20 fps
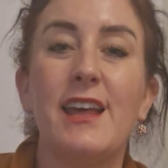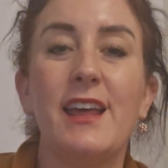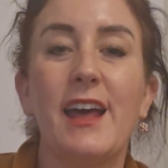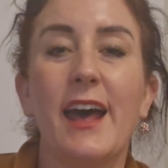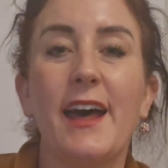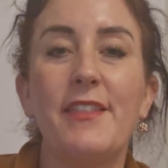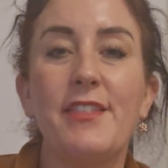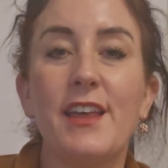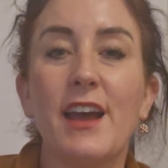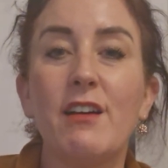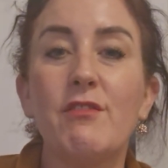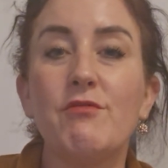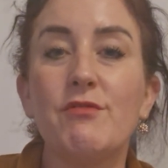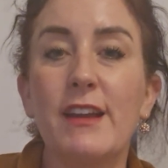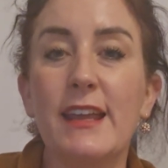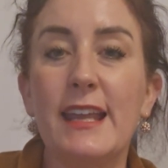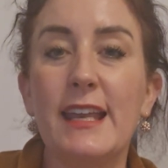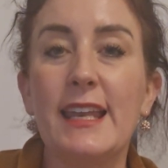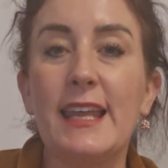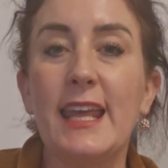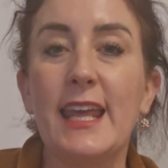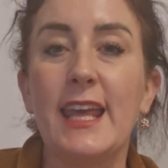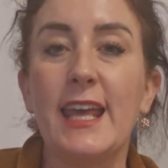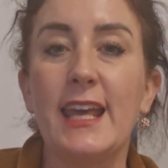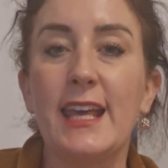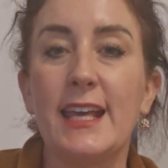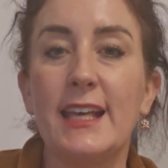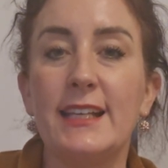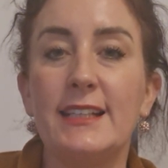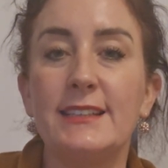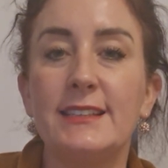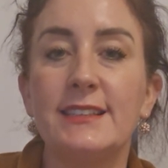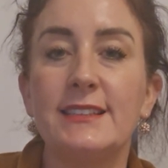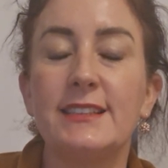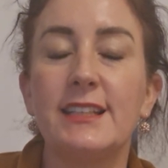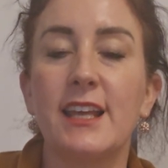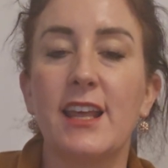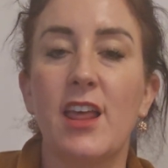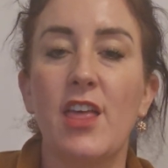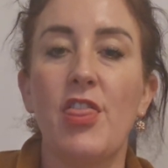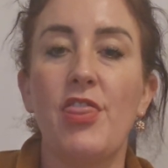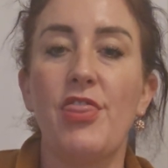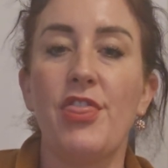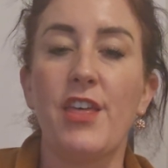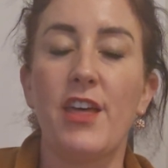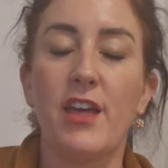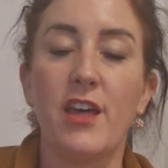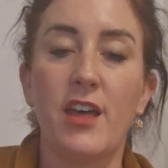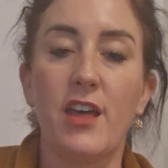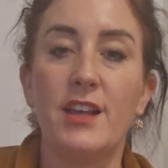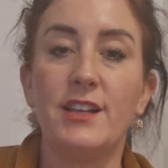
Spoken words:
And that really is the